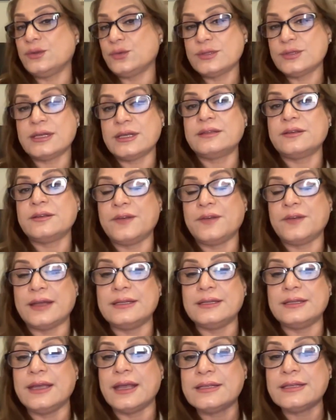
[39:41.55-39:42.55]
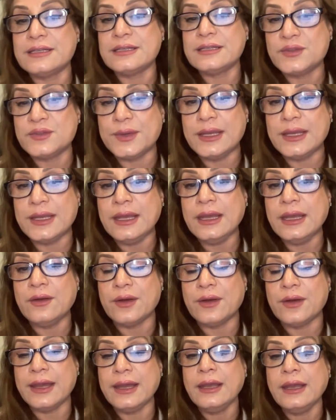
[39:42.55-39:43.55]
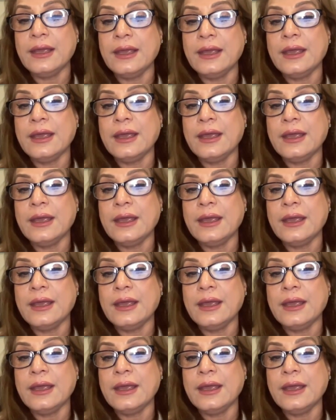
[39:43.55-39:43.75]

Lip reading: Those are the fatty acids we need, right?